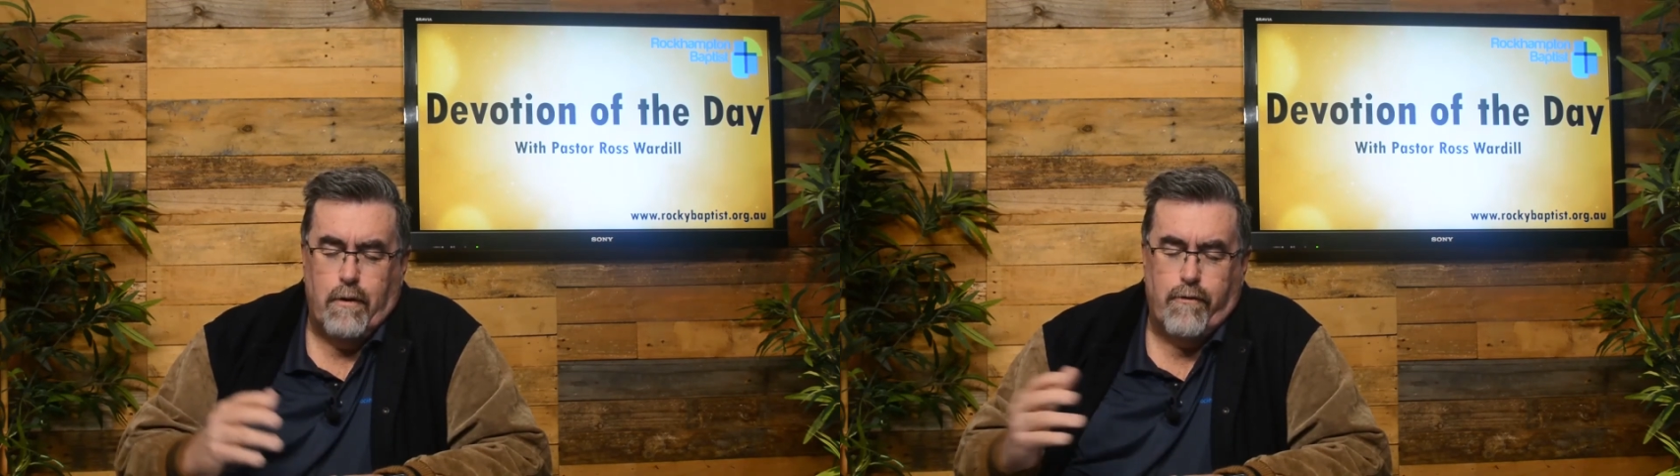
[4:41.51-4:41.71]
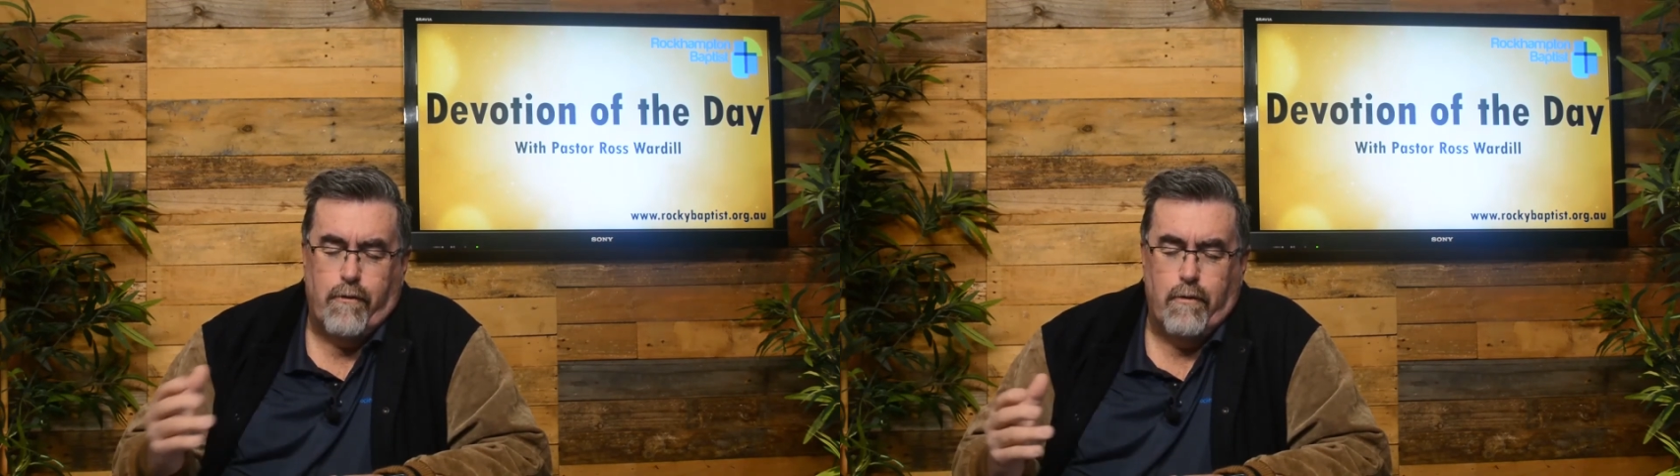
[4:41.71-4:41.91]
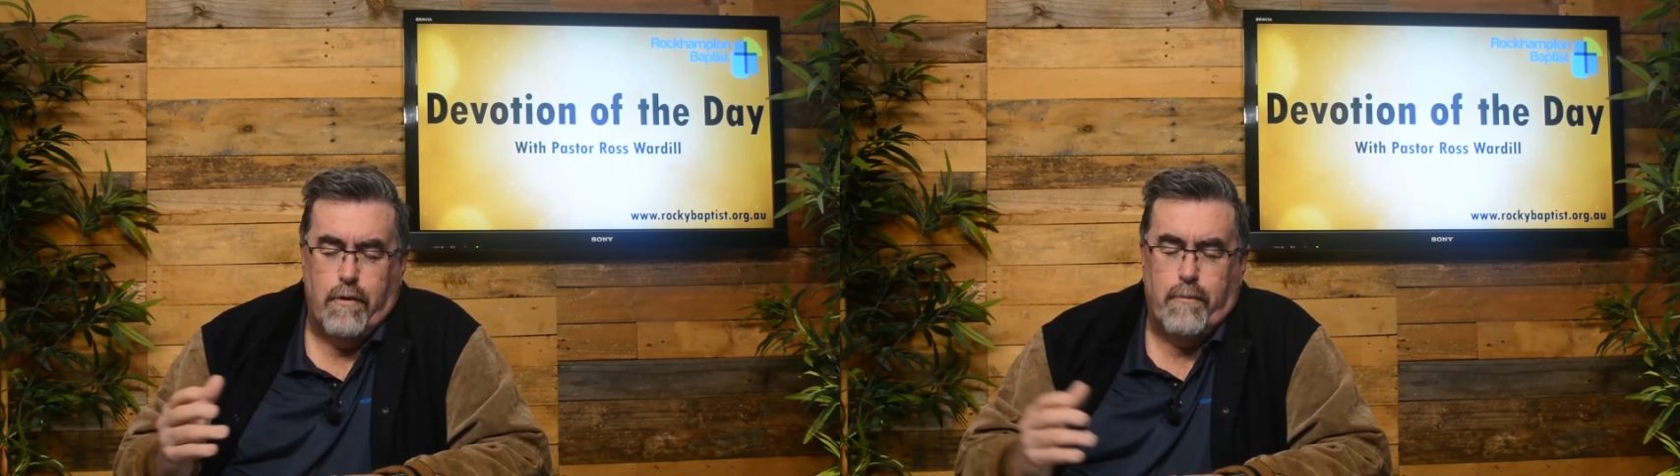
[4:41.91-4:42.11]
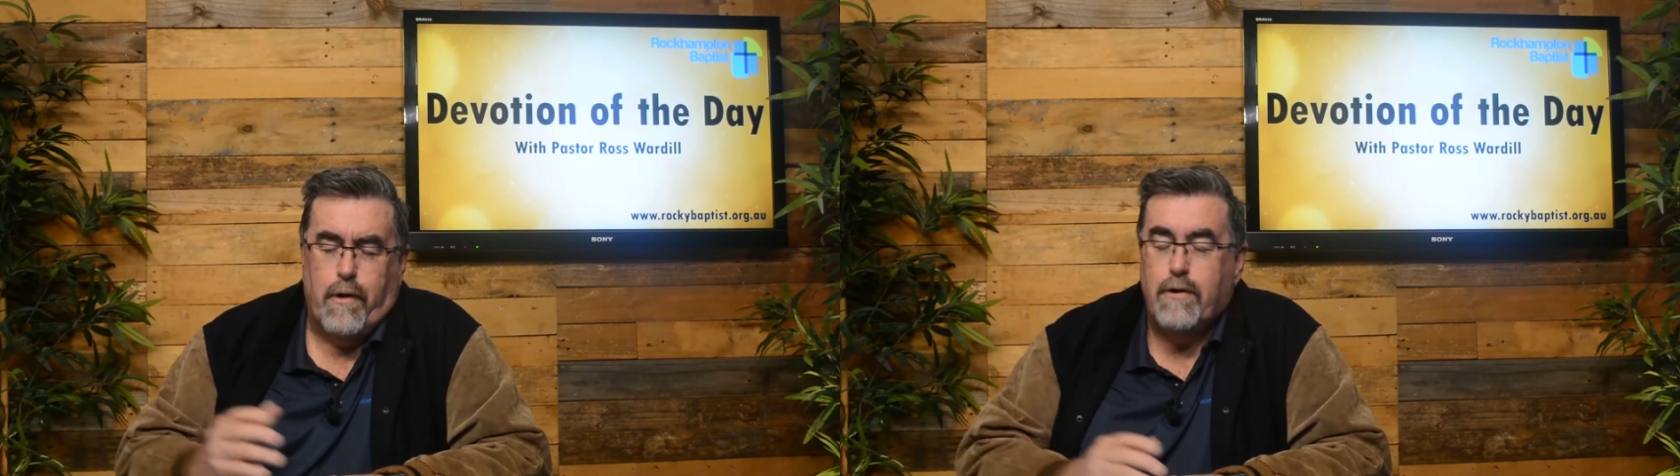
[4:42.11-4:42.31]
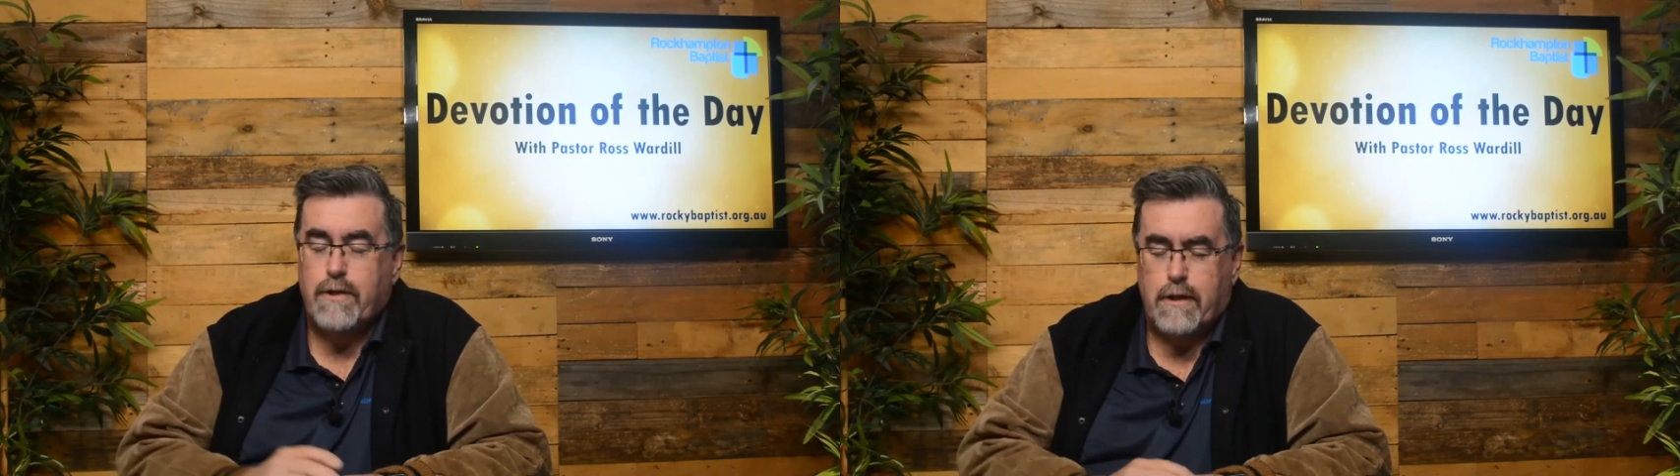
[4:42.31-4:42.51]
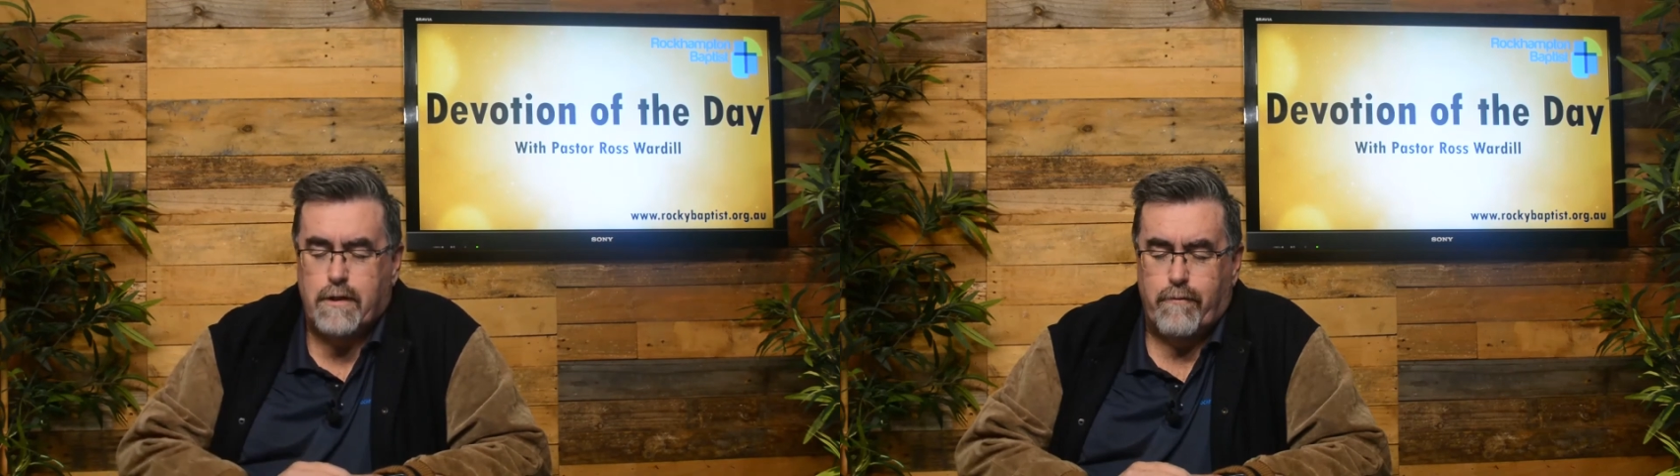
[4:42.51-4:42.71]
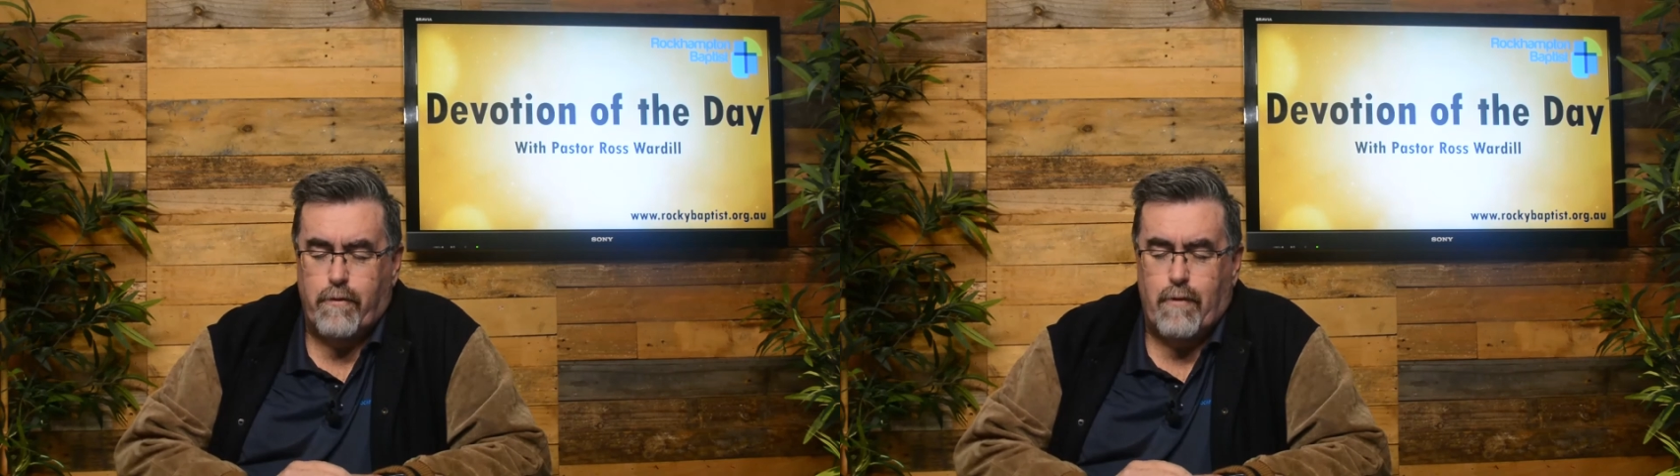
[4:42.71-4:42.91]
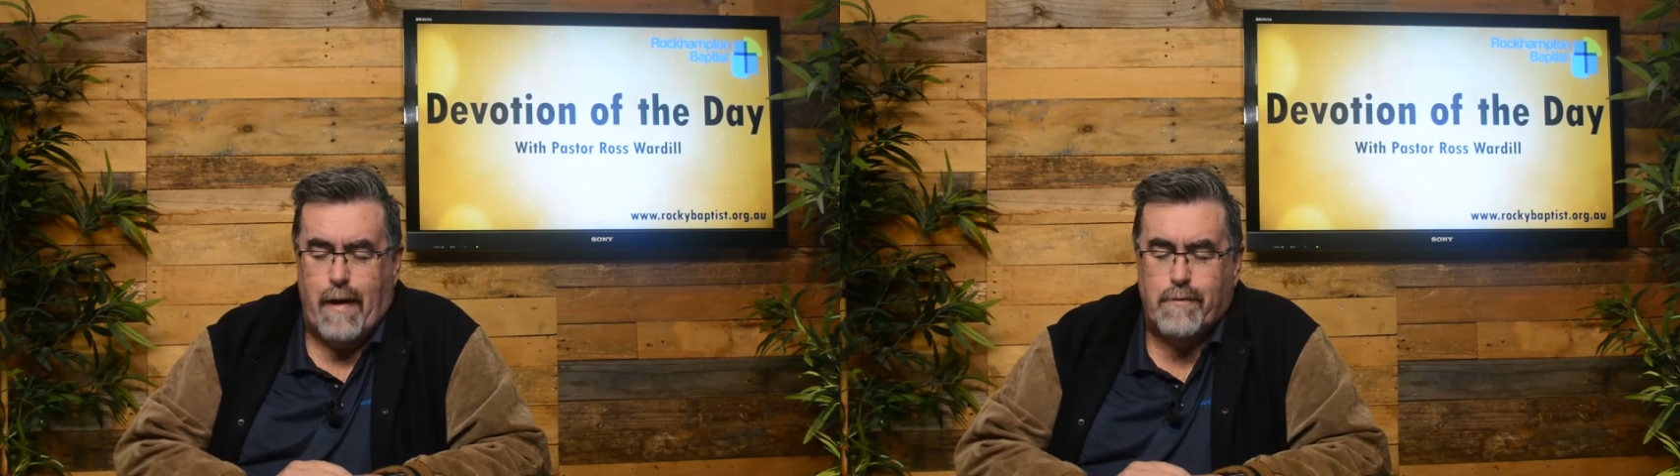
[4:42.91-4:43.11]
through the process of the
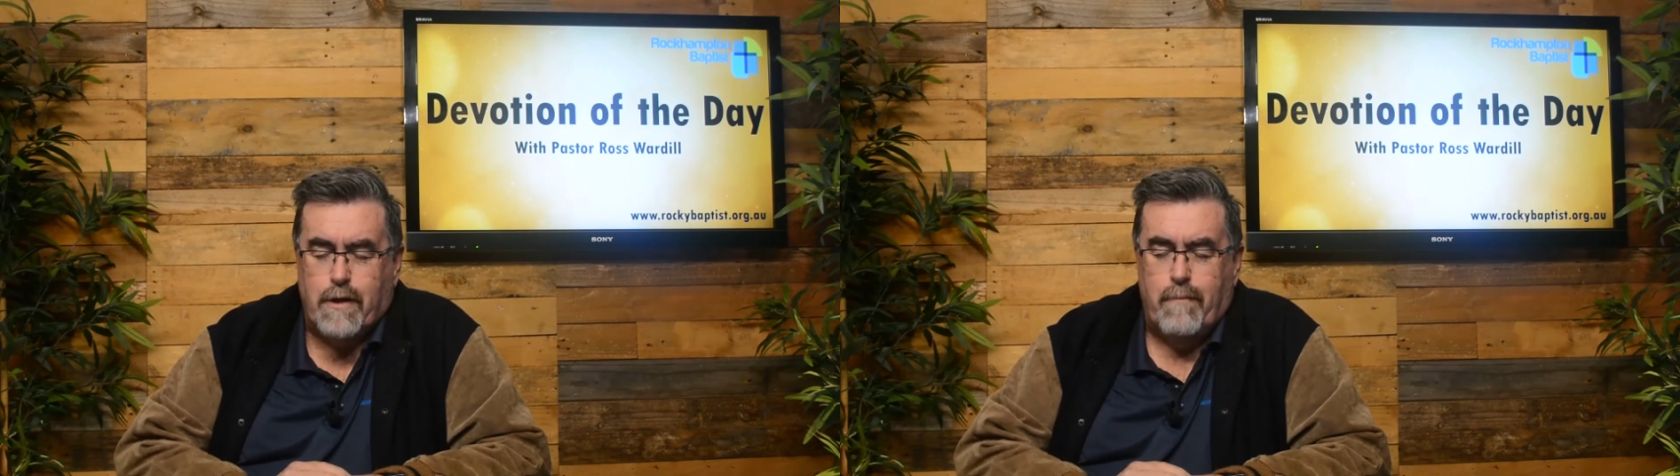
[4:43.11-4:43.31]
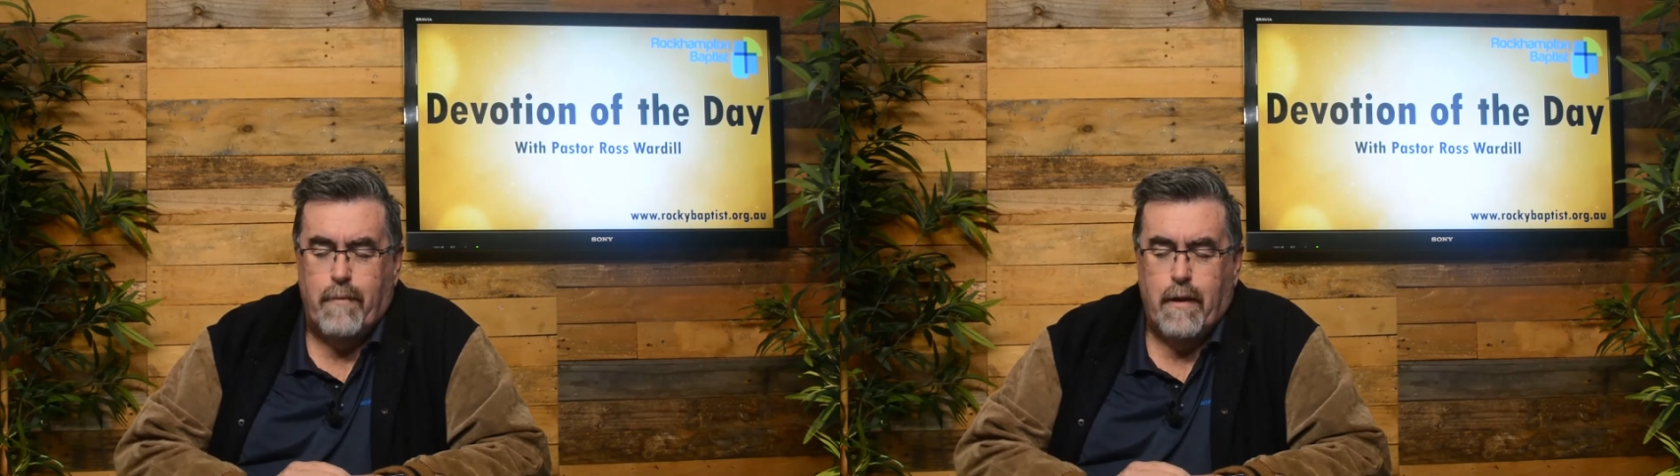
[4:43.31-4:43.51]
rapture,